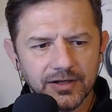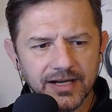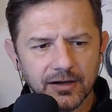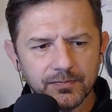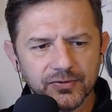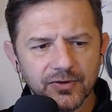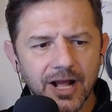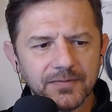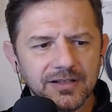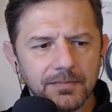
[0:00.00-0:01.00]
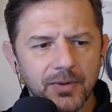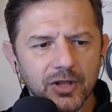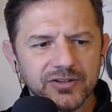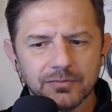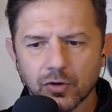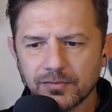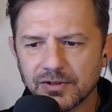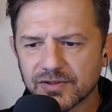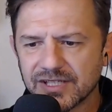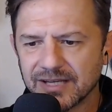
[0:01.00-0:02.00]
Now, props to the Baltimore
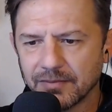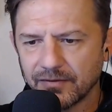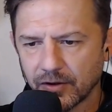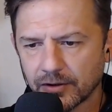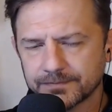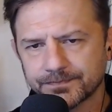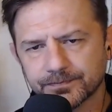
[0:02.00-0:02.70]
Museum of Art